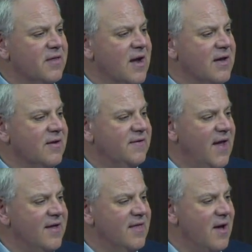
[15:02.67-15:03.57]
that I could
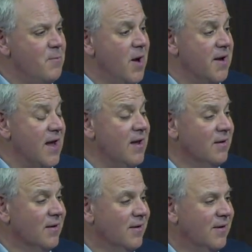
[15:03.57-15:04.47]
take that
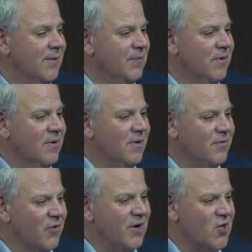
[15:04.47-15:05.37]
money
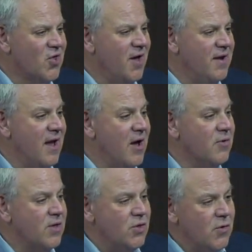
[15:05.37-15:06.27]
during a
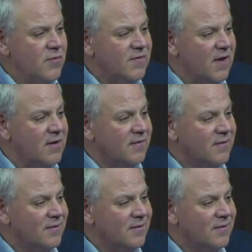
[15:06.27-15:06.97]
shutdown and use it